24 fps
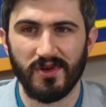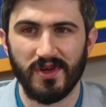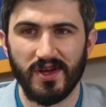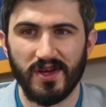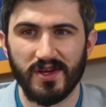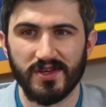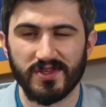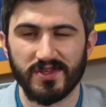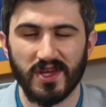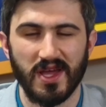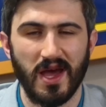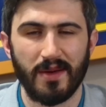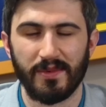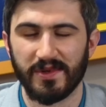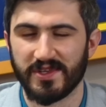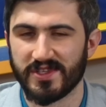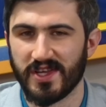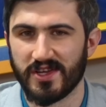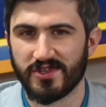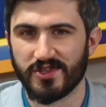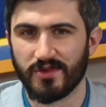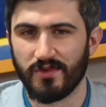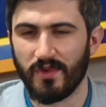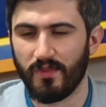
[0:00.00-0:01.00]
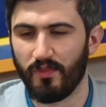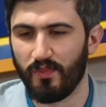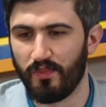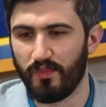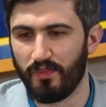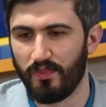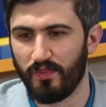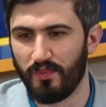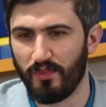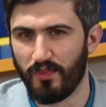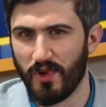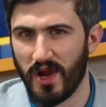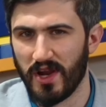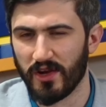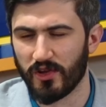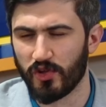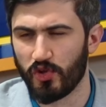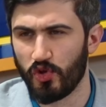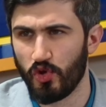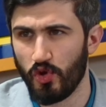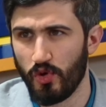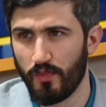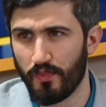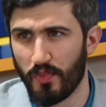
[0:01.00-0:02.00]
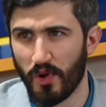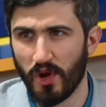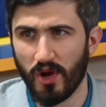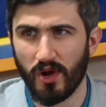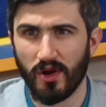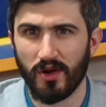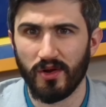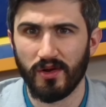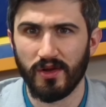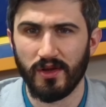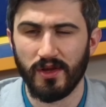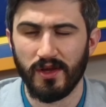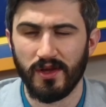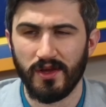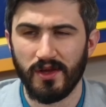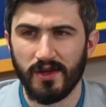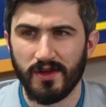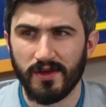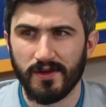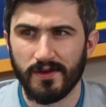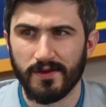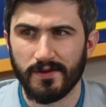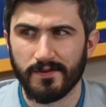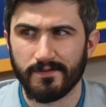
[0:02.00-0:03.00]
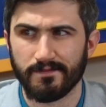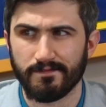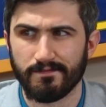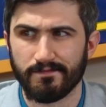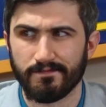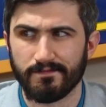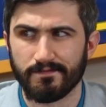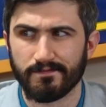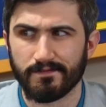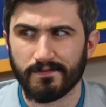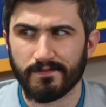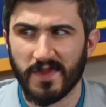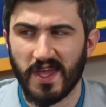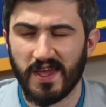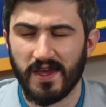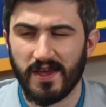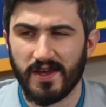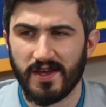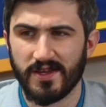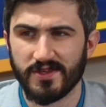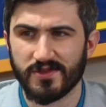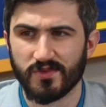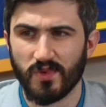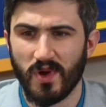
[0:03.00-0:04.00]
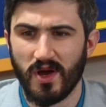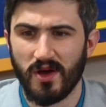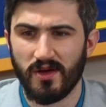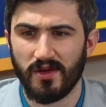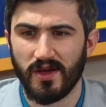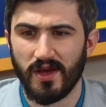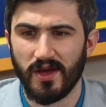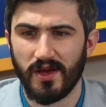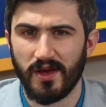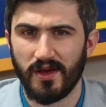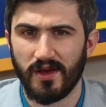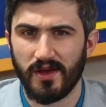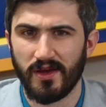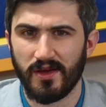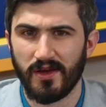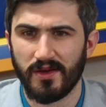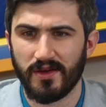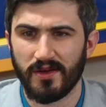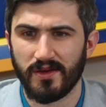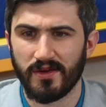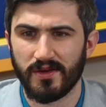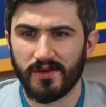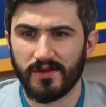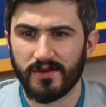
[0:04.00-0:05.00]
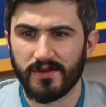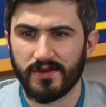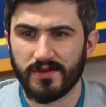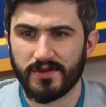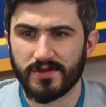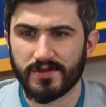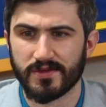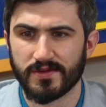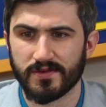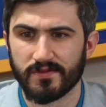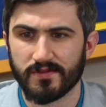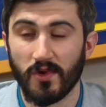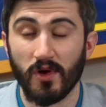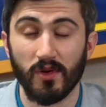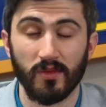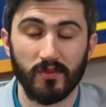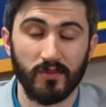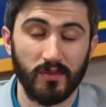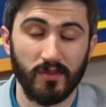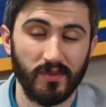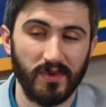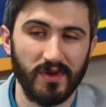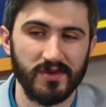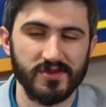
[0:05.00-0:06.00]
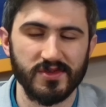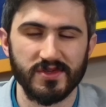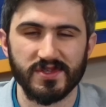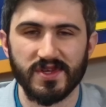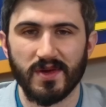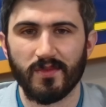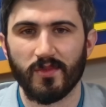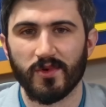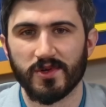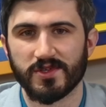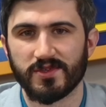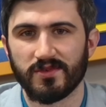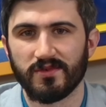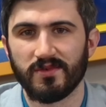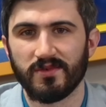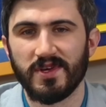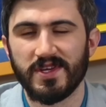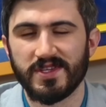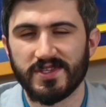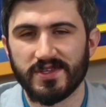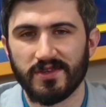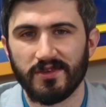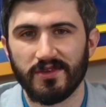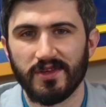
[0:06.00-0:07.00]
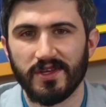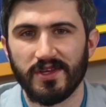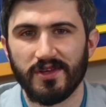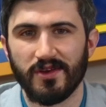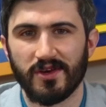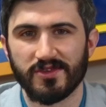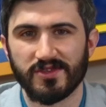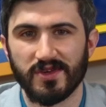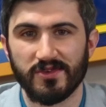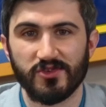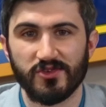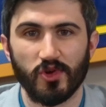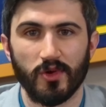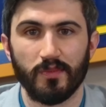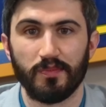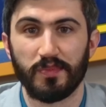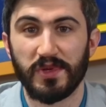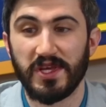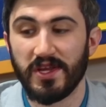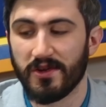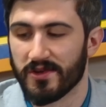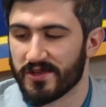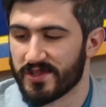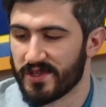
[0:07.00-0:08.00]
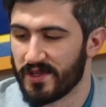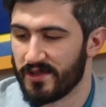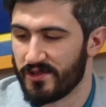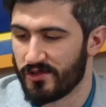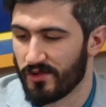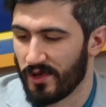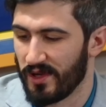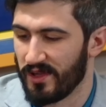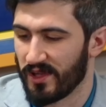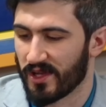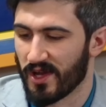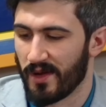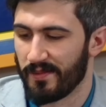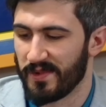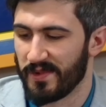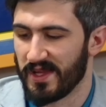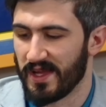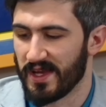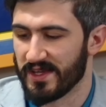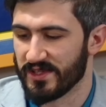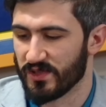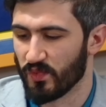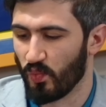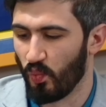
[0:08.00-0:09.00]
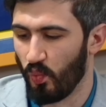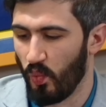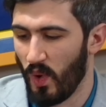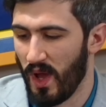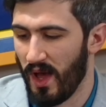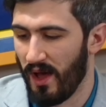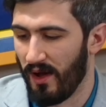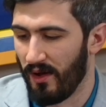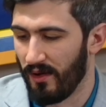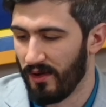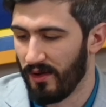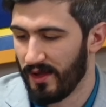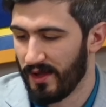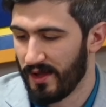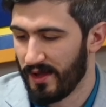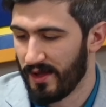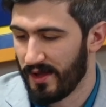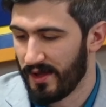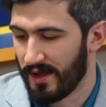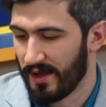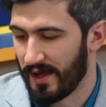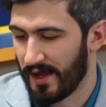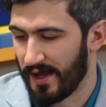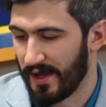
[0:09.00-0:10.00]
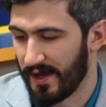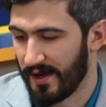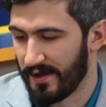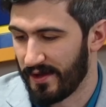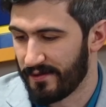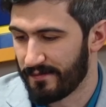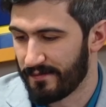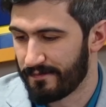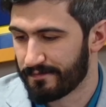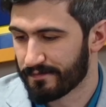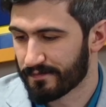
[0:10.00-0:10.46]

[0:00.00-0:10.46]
as the comic section with Brett Cooper, as well as, well, I was going to say more recently, you also have Jordan Peterson joining the company as well. And